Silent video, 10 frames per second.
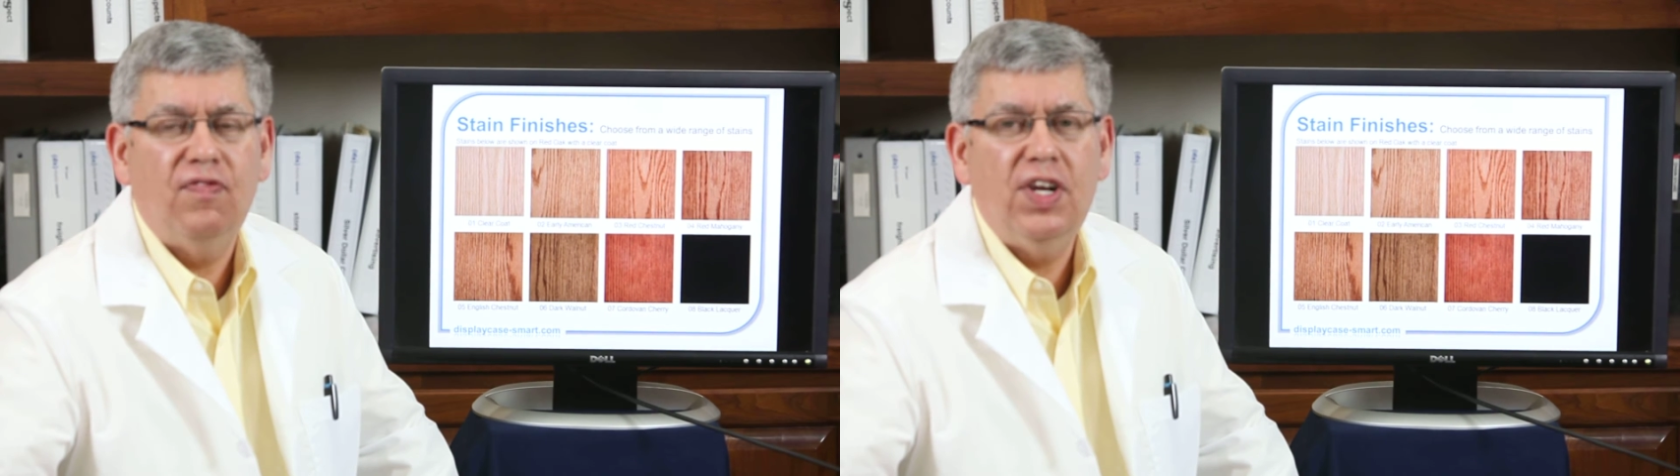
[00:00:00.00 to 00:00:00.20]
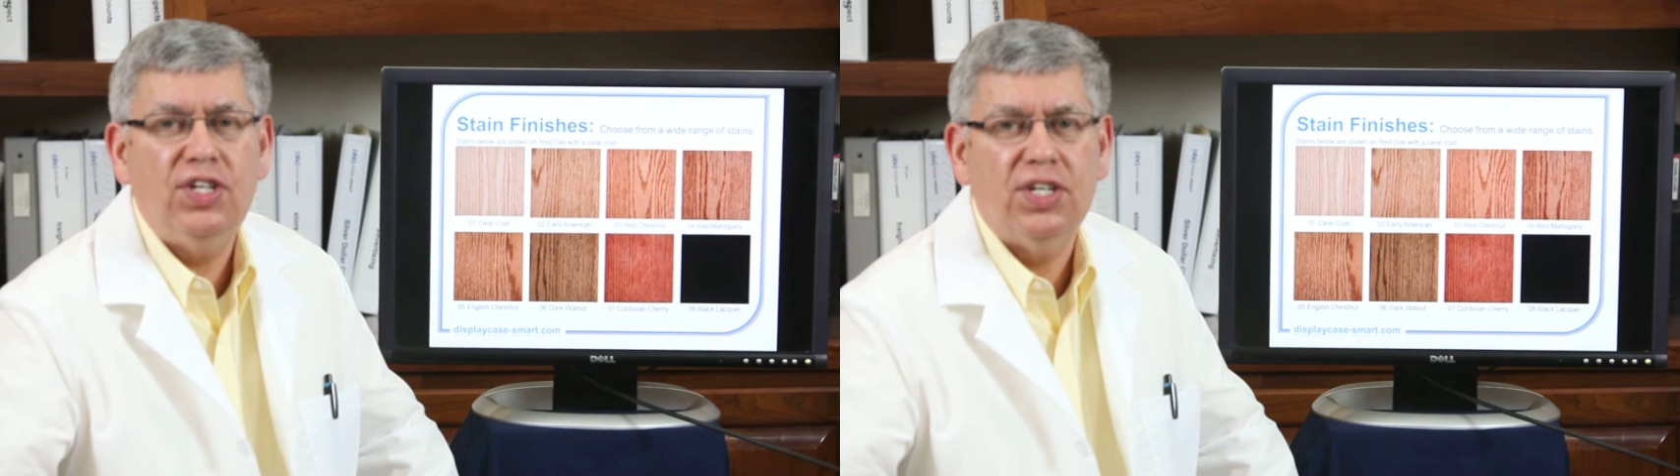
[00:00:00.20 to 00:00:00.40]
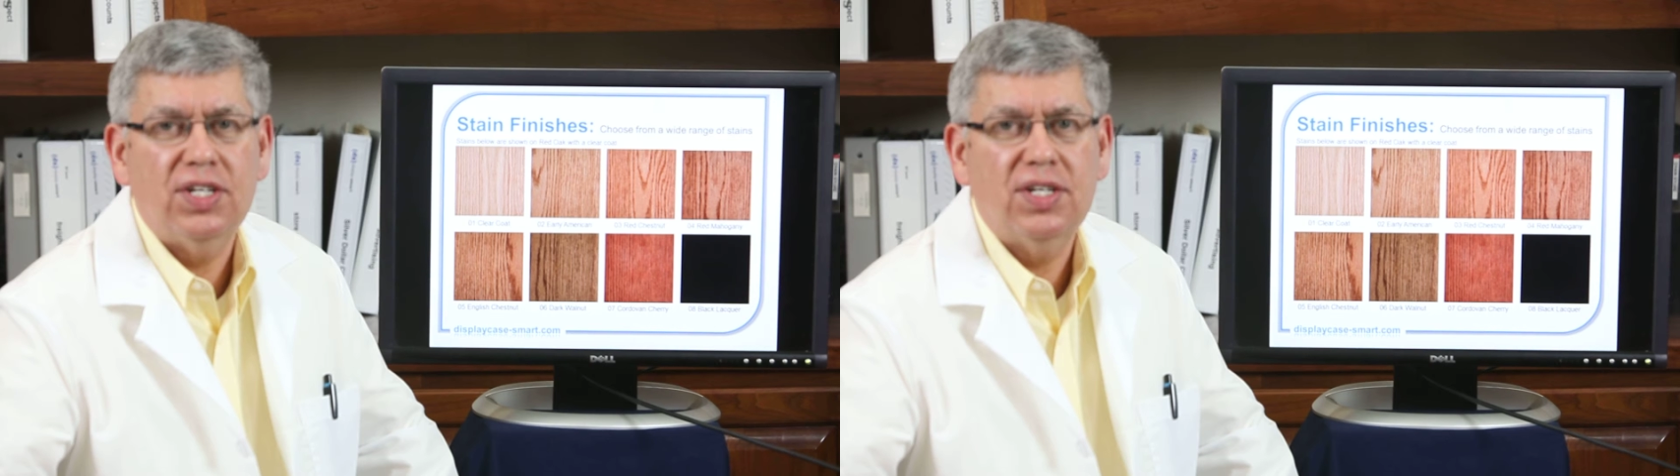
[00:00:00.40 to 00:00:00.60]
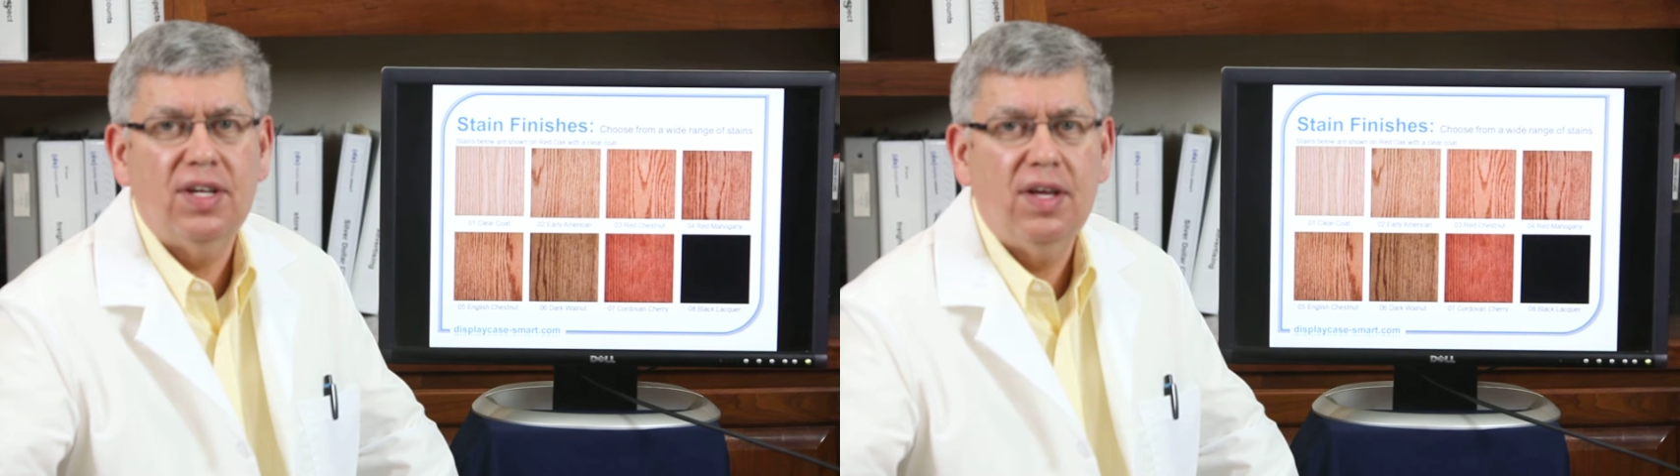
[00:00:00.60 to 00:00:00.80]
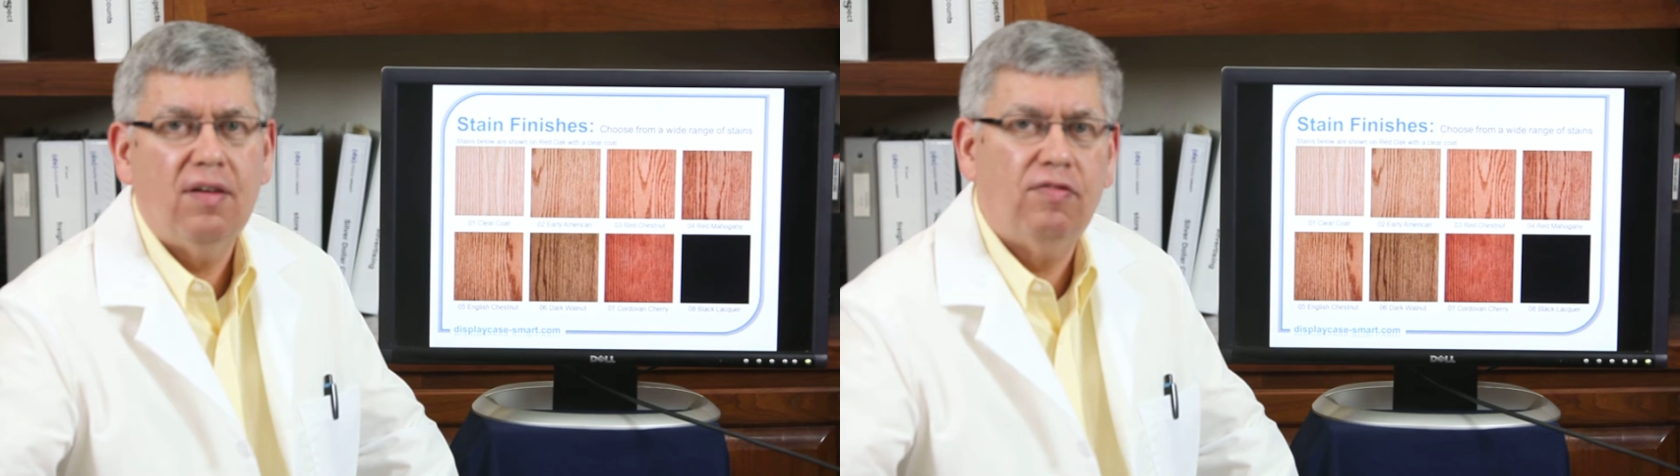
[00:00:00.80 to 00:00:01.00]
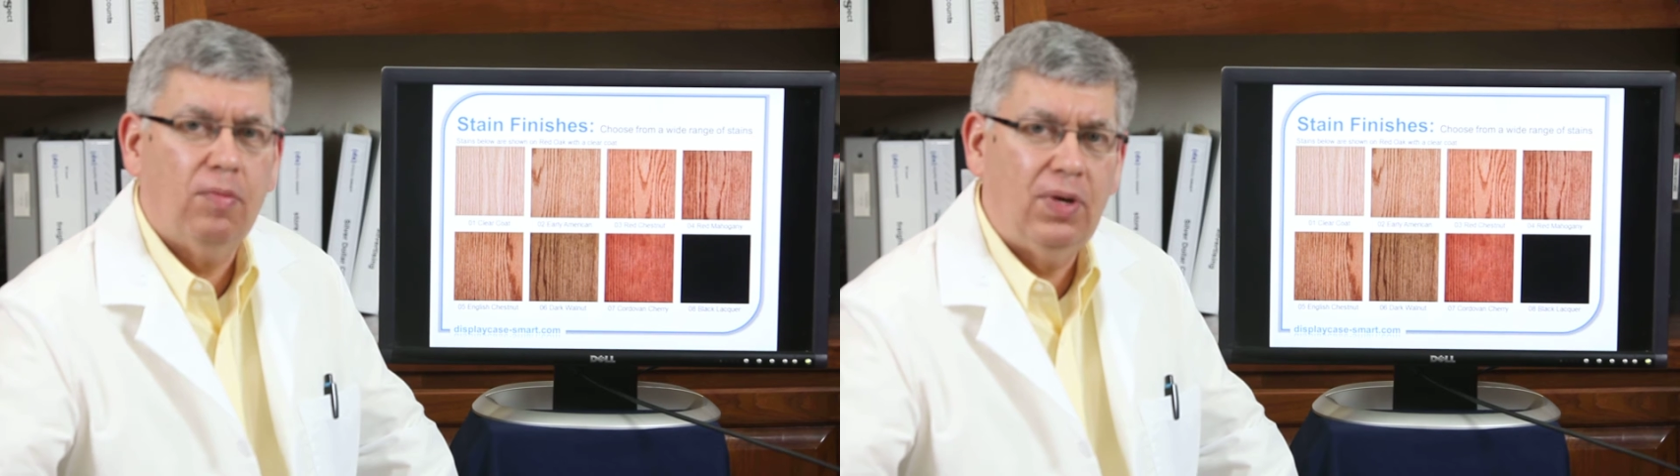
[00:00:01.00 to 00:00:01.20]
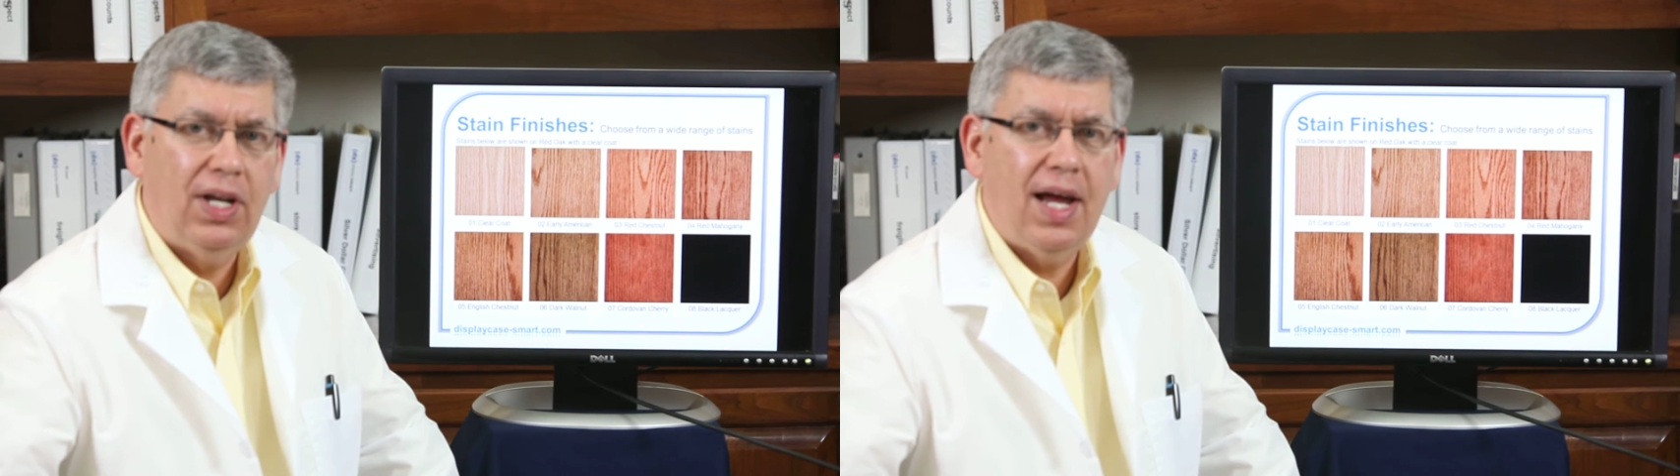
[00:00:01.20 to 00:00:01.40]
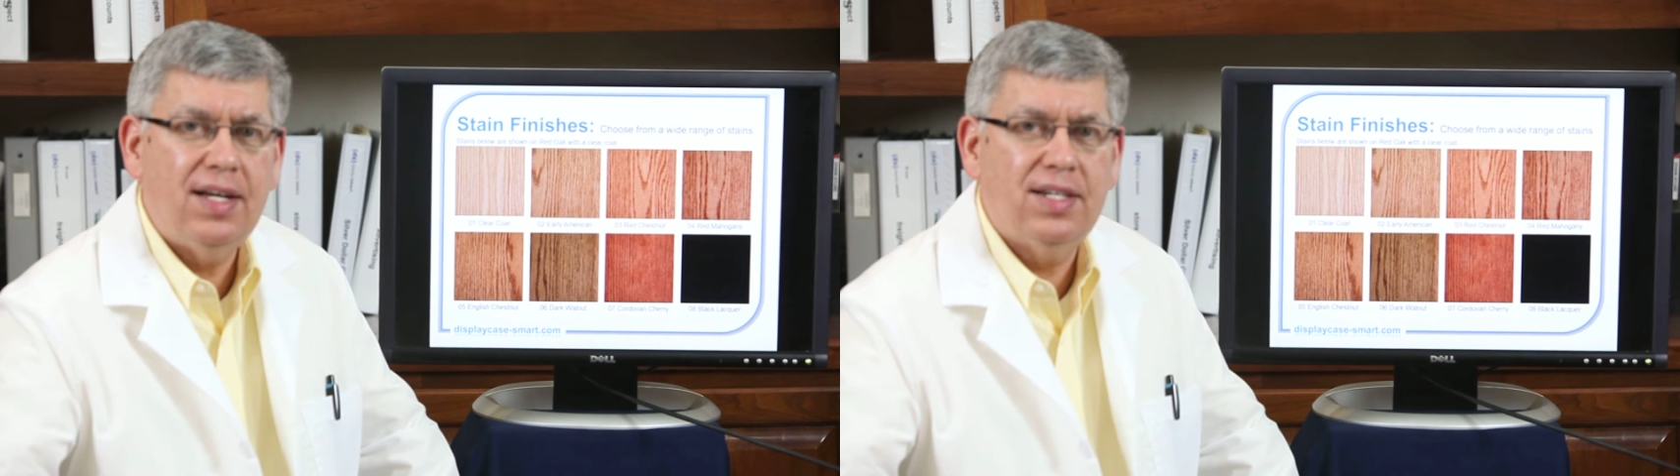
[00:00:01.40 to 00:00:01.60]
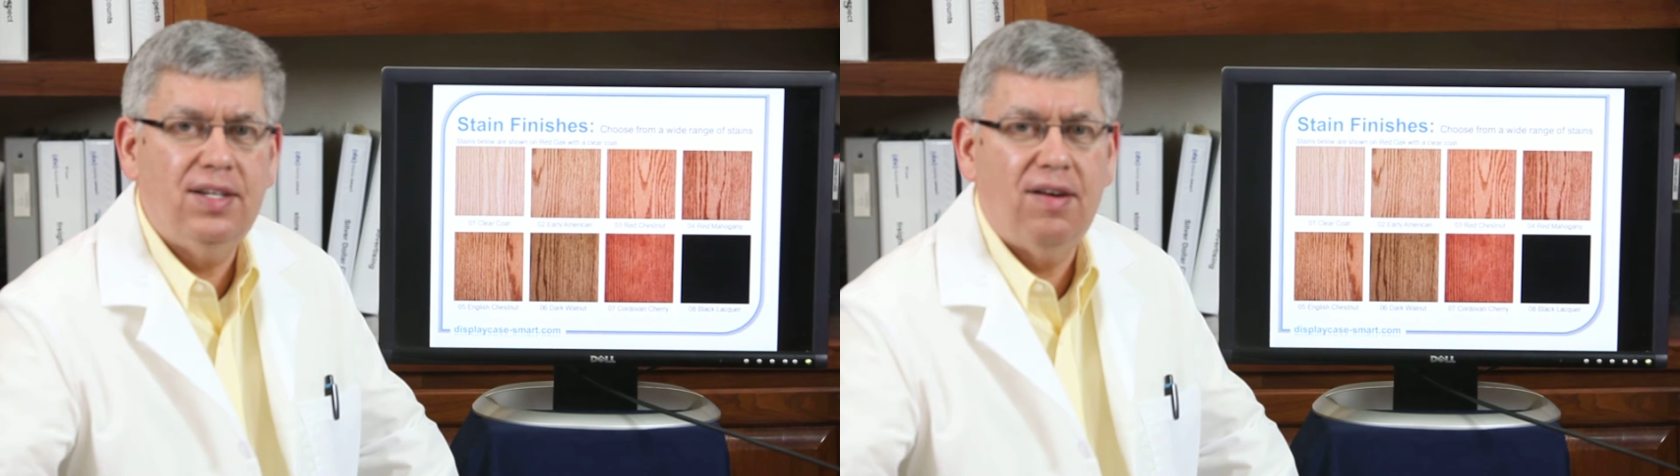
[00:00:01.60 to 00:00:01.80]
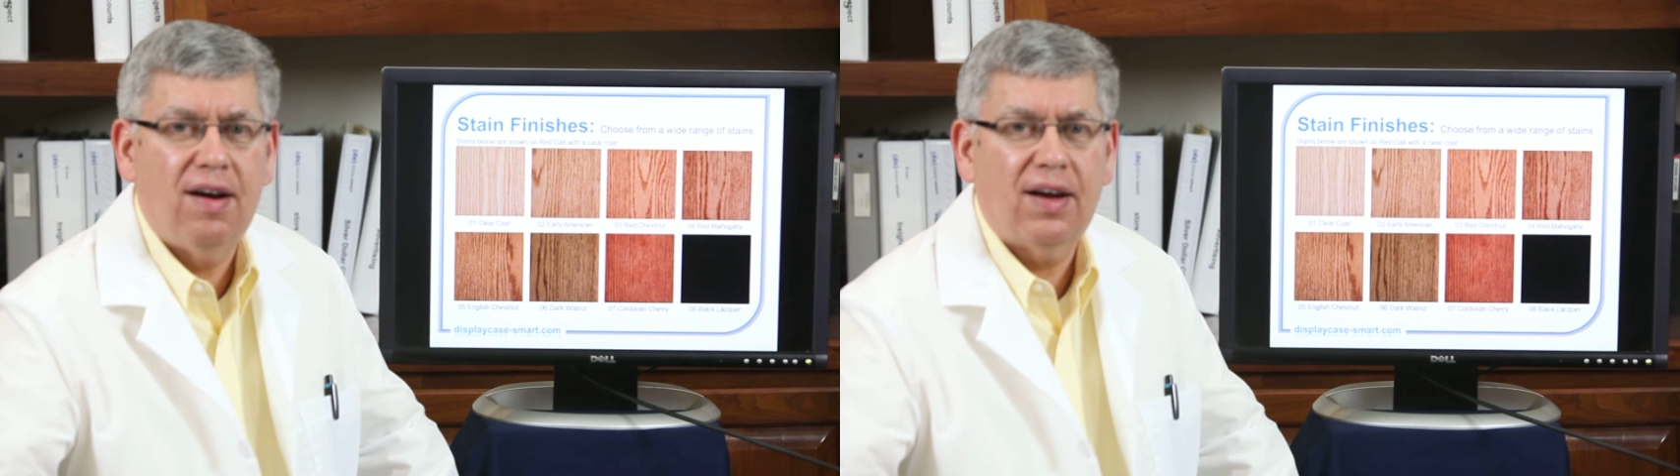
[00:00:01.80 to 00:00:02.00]
finishes from light
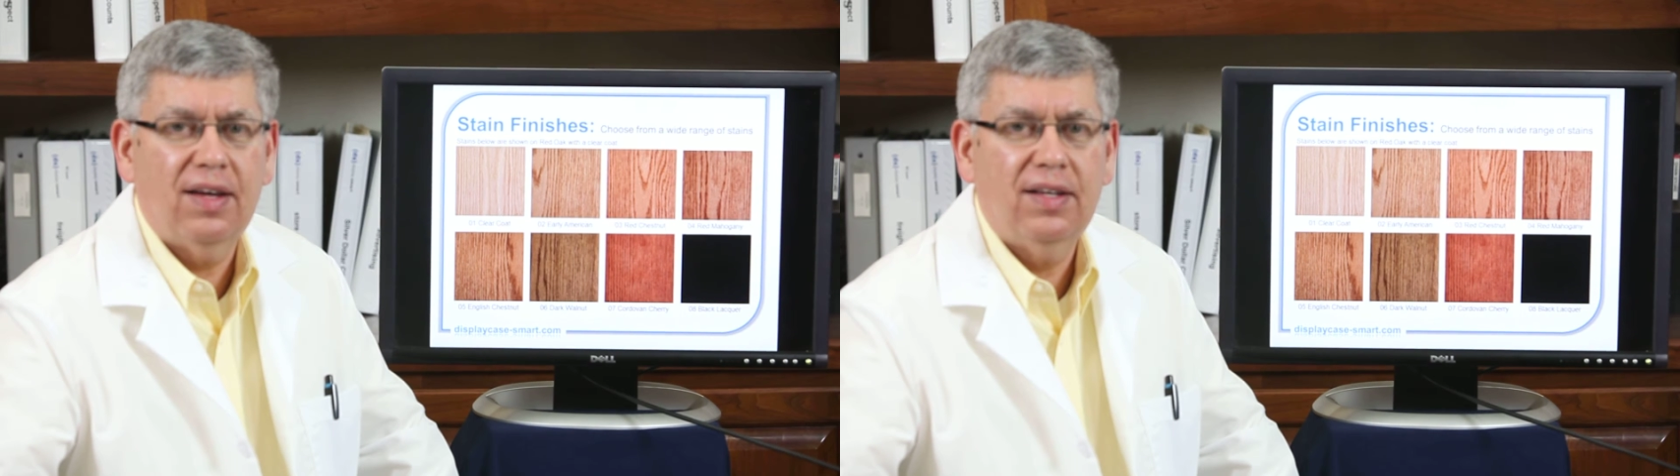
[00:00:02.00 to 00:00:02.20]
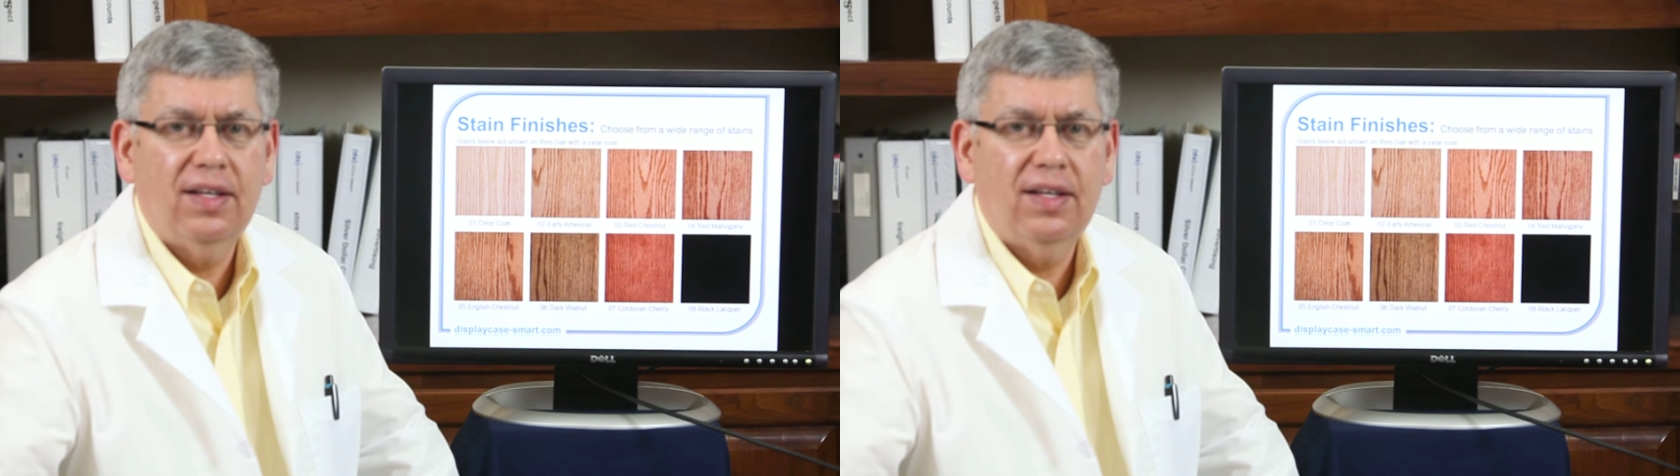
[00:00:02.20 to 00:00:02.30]
to dark.